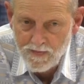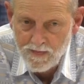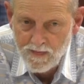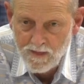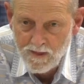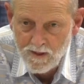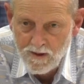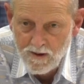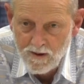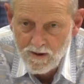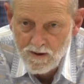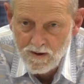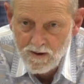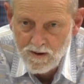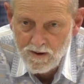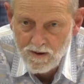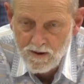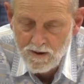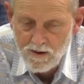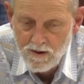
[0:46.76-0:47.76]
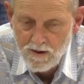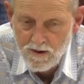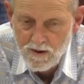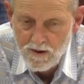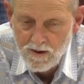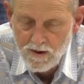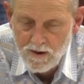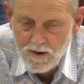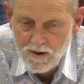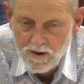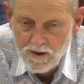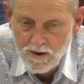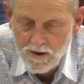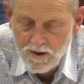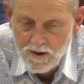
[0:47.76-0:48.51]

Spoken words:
(silence)